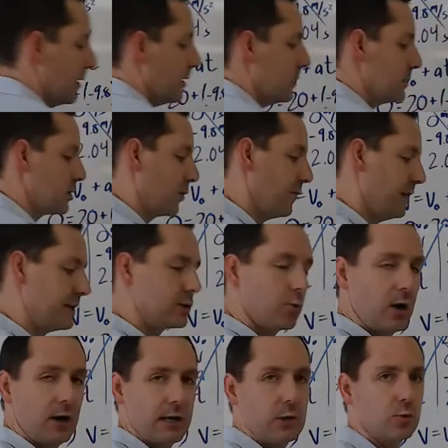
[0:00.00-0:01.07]
So v
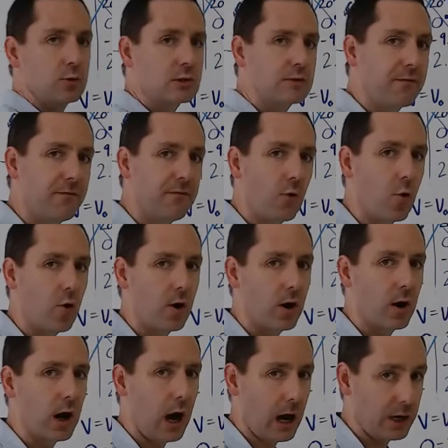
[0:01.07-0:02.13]
squared equals
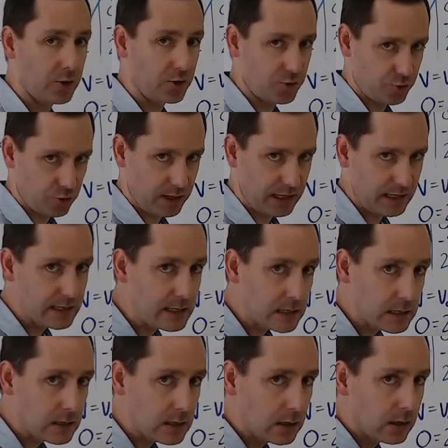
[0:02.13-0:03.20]
400
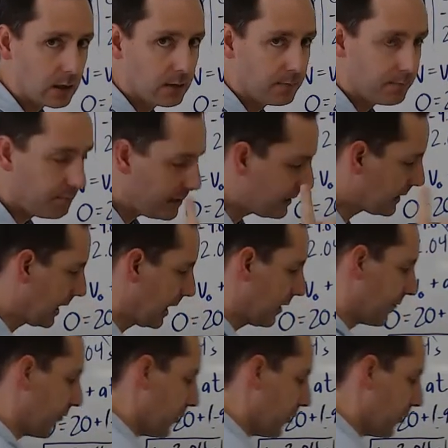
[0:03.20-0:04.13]
be careful